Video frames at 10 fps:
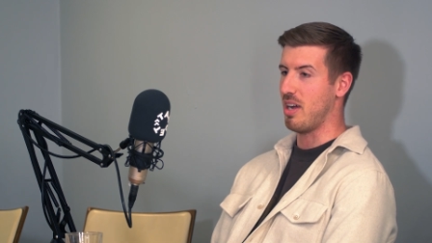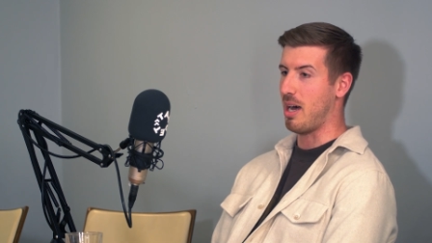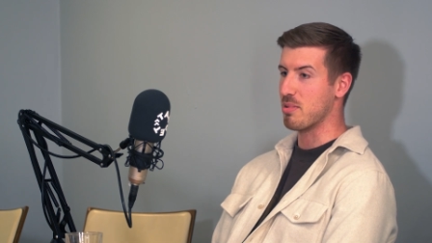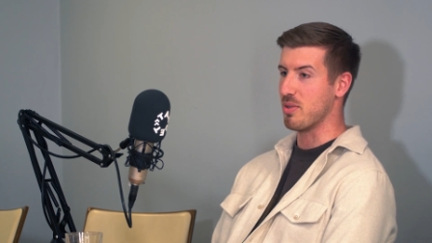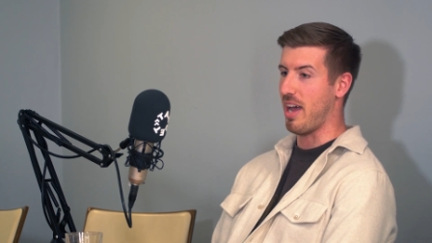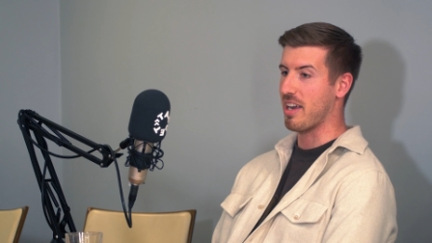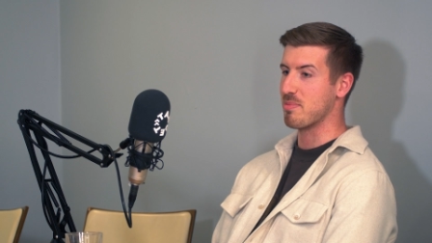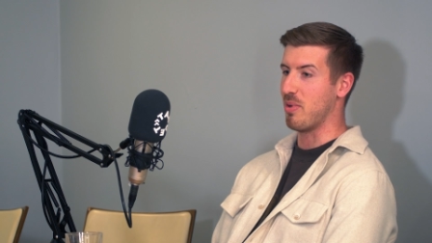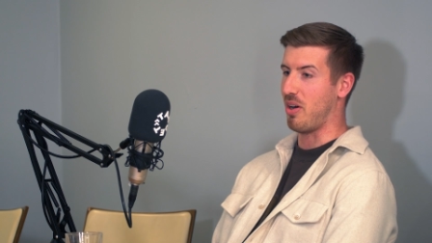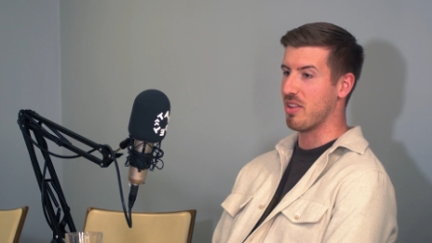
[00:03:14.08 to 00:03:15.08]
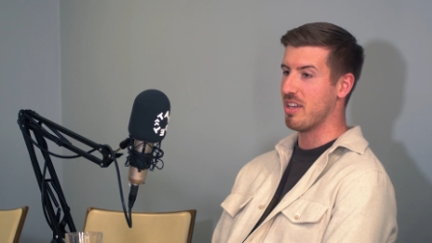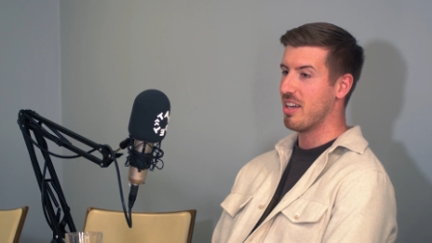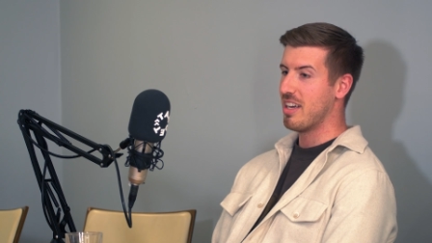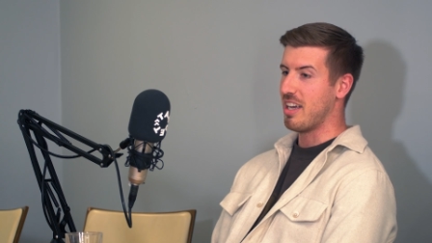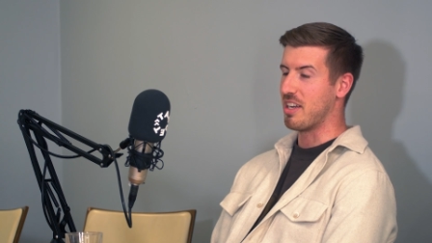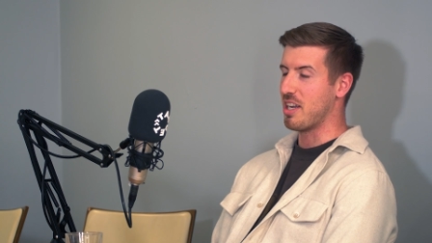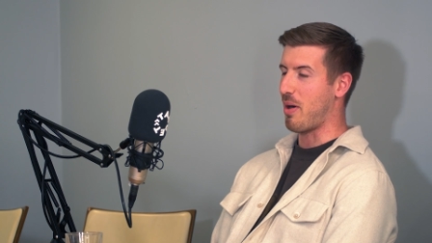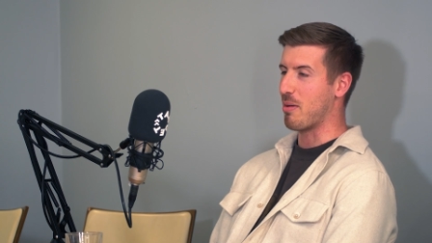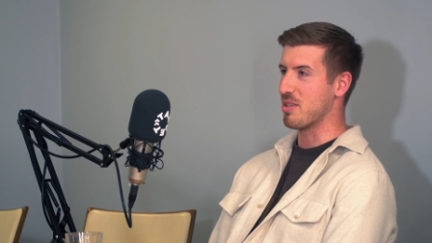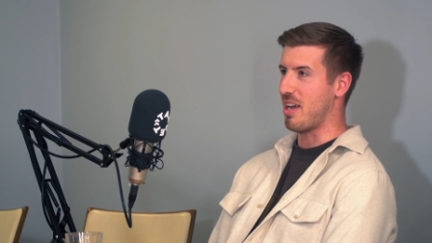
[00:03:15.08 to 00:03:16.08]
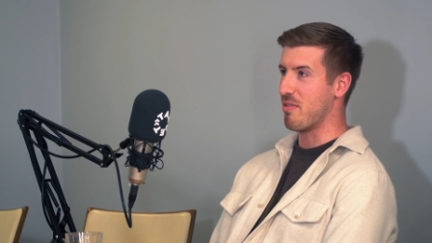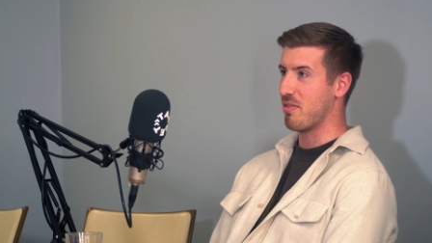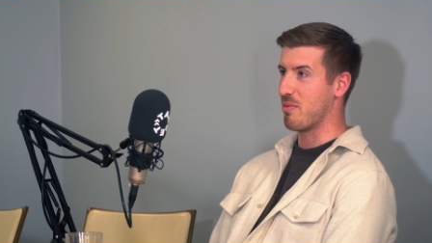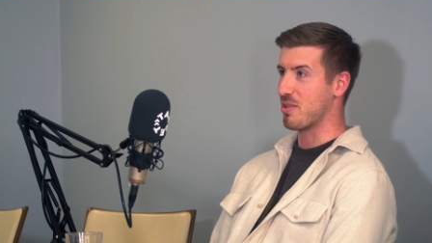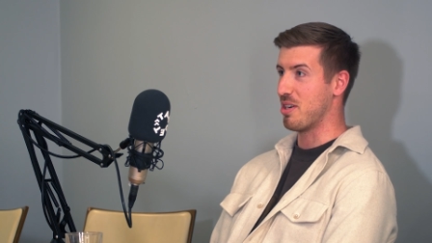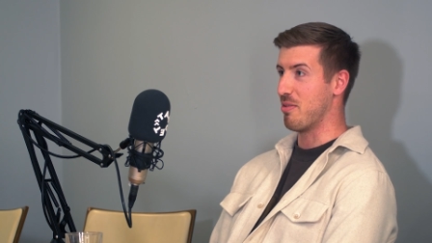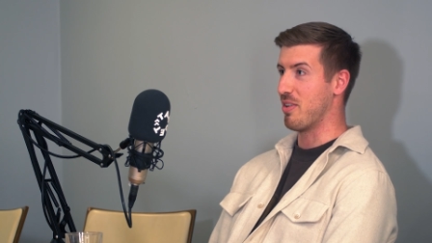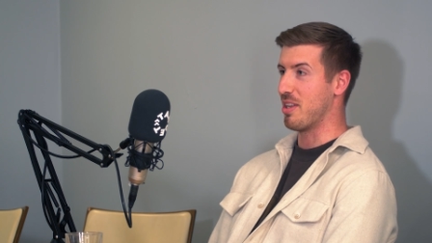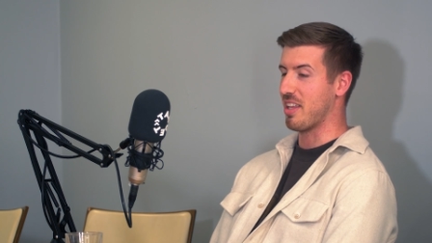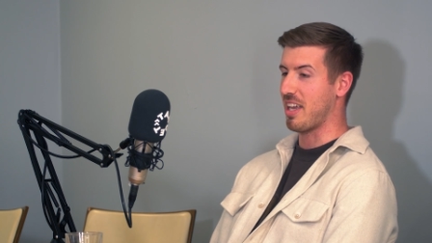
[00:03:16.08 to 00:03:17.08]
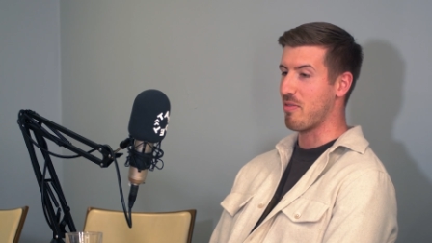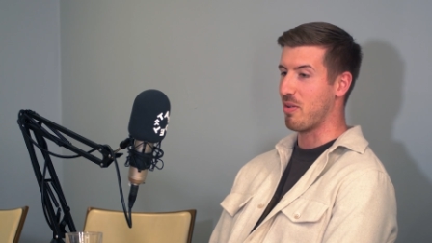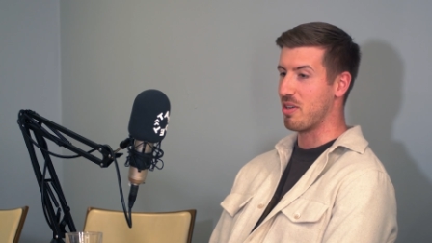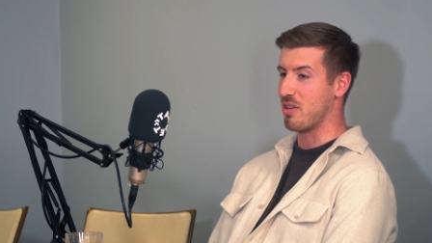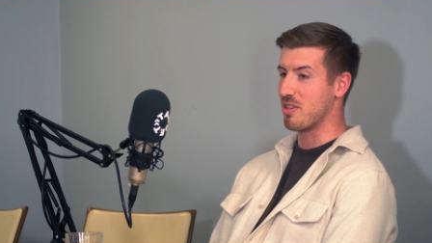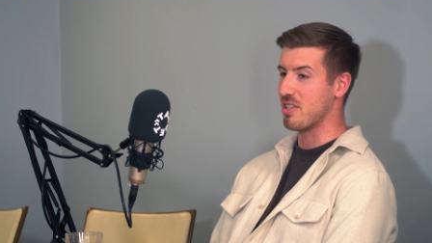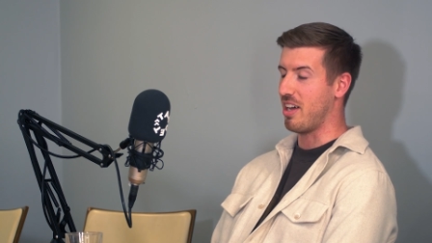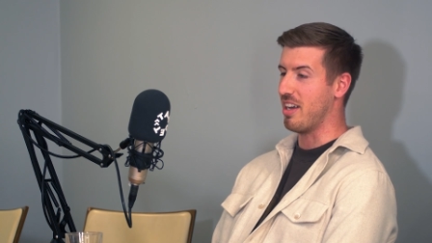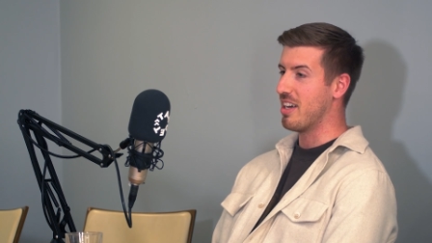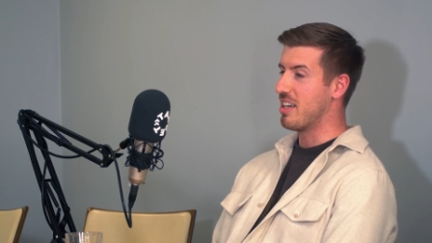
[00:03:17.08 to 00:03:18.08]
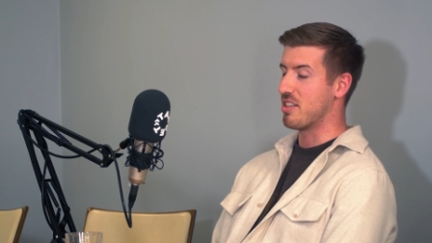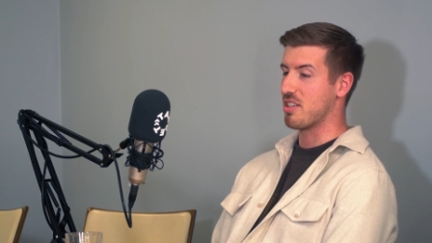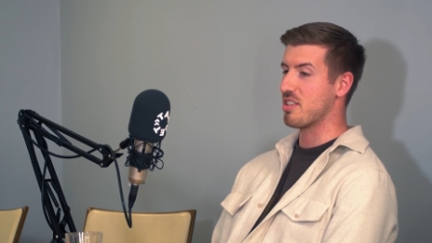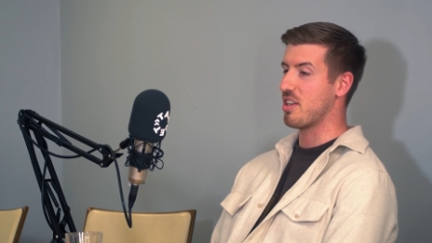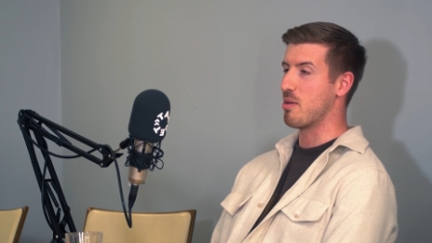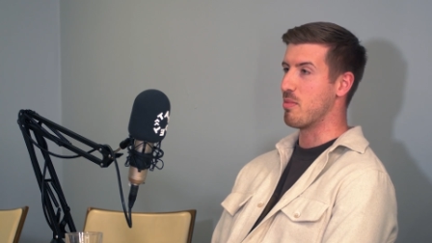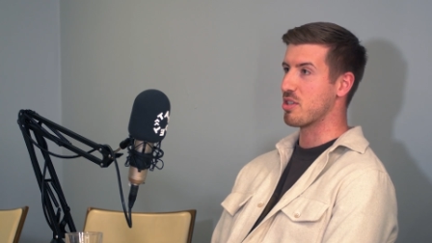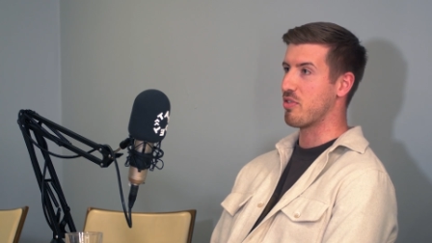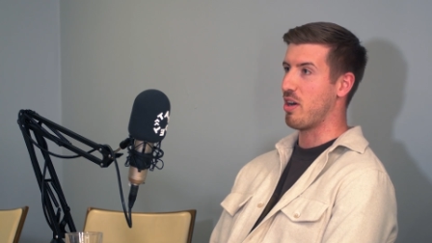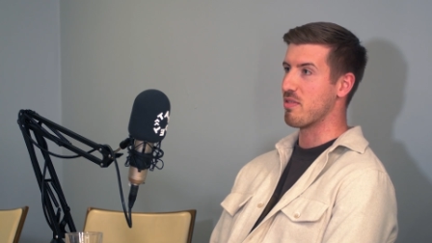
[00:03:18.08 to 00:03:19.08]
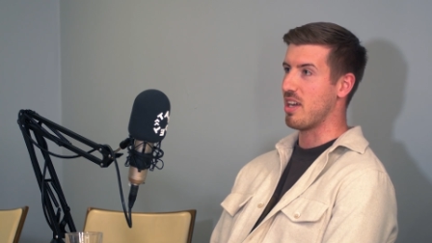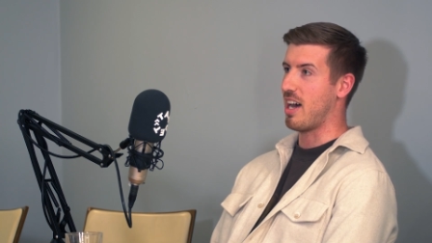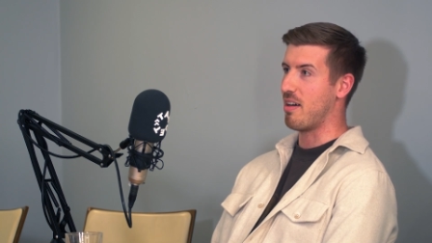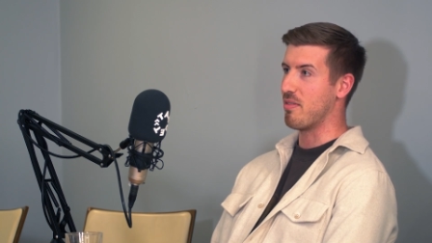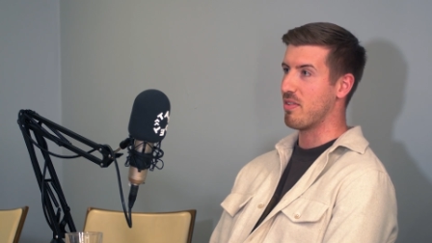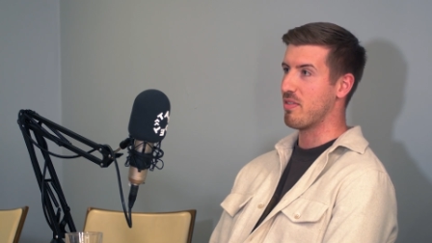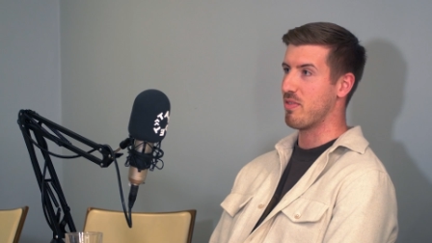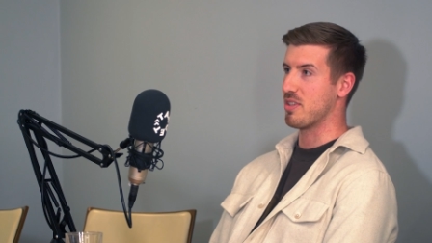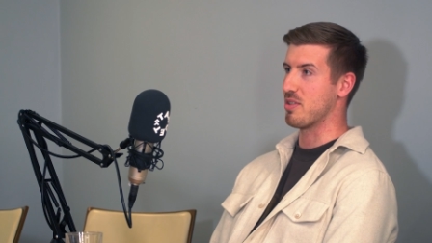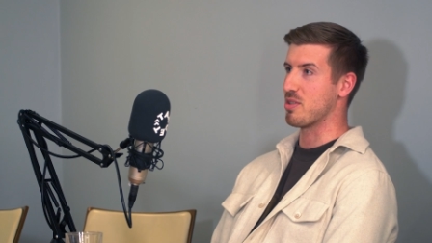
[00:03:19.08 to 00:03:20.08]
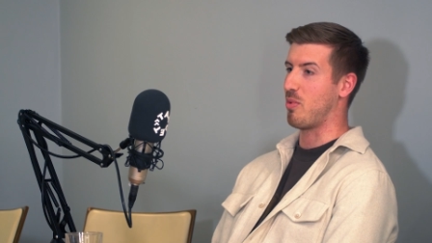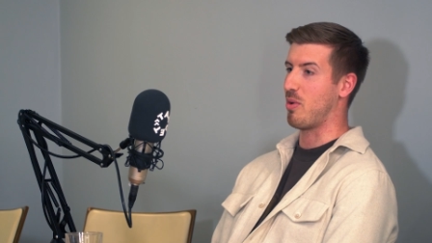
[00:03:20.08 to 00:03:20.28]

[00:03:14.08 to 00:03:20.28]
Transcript: absolute expert on and absolutely everything, which I don't really think everyone does. Like there's just so much growth to have for such